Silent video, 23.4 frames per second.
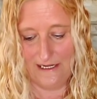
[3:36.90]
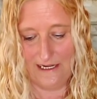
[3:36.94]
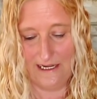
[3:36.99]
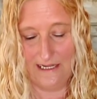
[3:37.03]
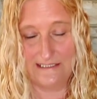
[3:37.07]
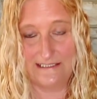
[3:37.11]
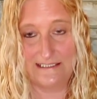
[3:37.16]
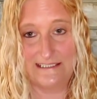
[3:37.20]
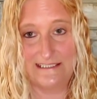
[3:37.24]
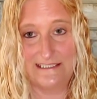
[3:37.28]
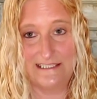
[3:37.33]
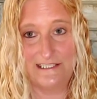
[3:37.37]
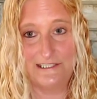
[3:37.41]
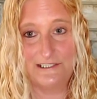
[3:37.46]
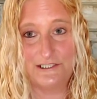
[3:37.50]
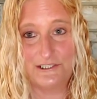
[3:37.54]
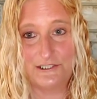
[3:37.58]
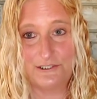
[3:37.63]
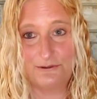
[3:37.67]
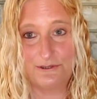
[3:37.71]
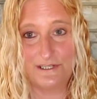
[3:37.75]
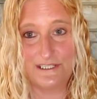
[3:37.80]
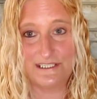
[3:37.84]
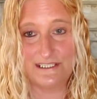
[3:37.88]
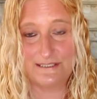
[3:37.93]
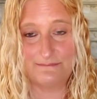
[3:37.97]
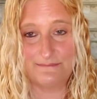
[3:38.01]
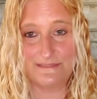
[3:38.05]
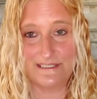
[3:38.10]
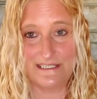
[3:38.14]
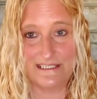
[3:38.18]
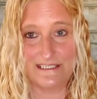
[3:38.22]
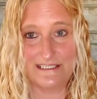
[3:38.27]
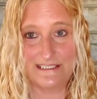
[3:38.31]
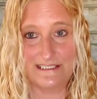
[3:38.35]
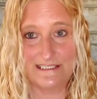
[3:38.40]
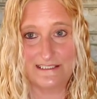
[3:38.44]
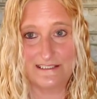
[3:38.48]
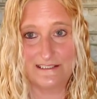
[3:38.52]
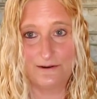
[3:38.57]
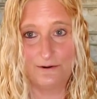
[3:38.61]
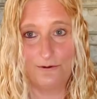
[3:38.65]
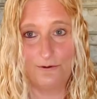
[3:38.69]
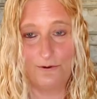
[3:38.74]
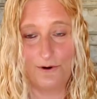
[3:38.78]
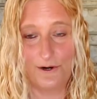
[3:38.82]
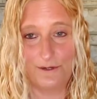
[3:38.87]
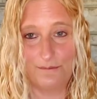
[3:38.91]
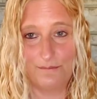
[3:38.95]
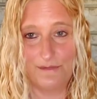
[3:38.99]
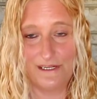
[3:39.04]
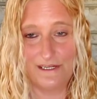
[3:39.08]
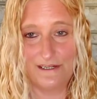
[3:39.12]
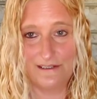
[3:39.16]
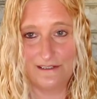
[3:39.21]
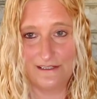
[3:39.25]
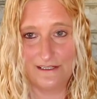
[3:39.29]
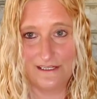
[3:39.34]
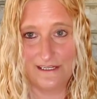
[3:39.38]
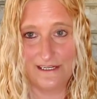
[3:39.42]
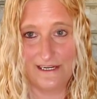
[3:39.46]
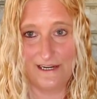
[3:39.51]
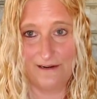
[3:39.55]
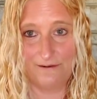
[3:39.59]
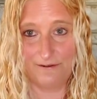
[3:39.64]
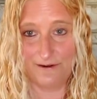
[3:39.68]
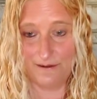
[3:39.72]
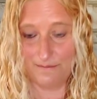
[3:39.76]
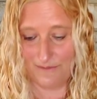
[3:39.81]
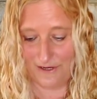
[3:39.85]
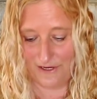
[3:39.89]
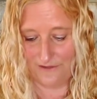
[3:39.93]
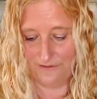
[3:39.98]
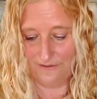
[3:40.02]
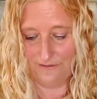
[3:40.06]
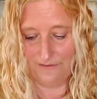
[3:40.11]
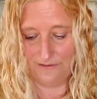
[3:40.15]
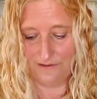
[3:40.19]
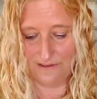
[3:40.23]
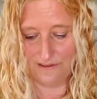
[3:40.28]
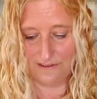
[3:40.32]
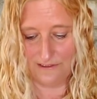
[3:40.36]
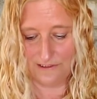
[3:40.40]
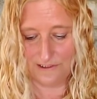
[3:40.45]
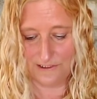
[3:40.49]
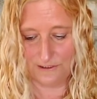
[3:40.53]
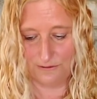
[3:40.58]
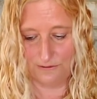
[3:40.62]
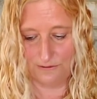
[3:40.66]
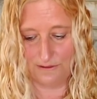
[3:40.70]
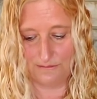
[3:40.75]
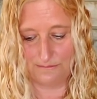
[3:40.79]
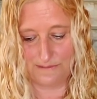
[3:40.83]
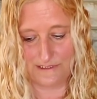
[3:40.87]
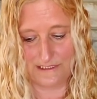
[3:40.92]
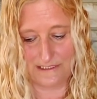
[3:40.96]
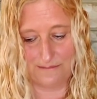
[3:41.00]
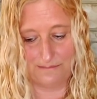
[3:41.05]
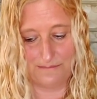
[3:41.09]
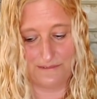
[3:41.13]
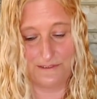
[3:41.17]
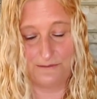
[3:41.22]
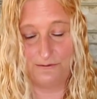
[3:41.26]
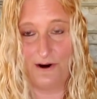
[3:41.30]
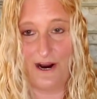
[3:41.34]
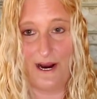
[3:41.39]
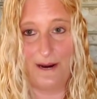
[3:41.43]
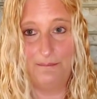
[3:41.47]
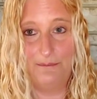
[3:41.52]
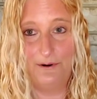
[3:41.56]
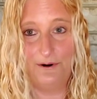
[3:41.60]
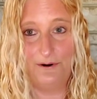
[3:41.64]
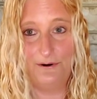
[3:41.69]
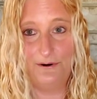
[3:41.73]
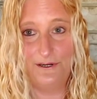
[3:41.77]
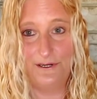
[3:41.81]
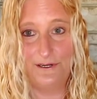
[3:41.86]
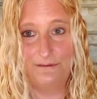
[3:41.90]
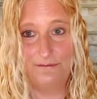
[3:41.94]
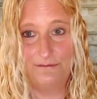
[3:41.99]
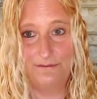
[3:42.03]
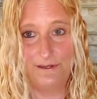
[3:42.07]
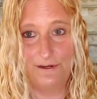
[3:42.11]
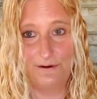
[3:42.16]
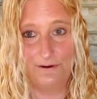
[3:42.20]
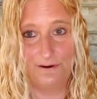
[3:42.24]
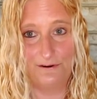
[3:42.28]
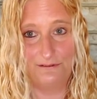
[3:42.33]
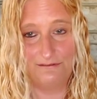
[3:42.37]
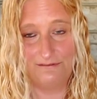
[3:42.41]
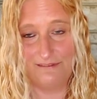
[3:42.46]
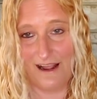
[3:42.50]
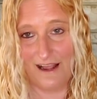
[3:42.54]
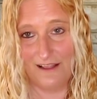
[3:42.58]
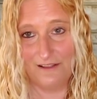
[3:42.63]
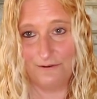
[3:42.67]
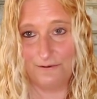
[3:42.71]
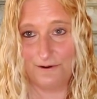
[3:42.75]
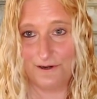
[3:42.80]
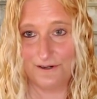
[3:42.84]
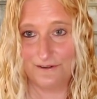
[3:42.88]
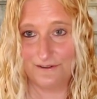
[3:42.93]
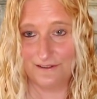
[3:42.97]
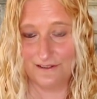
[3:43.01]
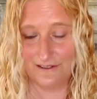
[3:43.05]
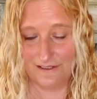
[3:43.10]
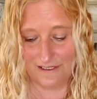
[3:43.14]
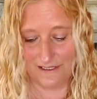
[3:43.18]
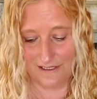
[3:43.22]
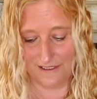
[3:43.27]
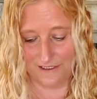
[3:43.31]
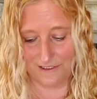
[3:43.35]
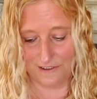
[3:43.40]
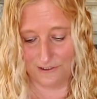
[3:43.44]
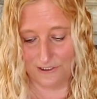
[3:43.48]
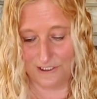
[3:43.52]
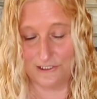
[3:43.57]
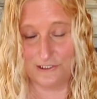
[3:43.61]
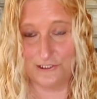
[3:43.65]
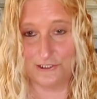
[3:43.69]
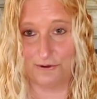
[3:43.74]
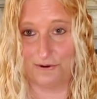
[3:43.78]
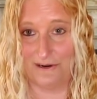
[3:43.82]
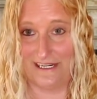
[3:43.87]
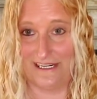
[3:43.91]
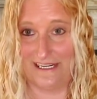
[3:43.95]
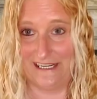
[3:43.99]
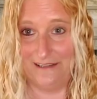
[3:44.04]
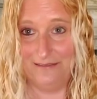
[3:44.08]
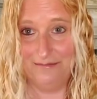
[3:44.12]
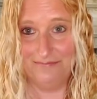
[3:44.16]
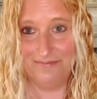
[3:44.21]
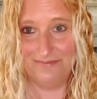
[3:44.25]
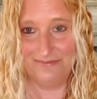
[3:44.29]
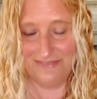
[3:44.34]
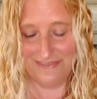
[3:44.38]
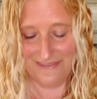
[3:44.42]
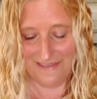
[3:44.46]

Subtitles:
a Stitch Christmas ornament every month to a subscriber. If you're a follower, you could join in.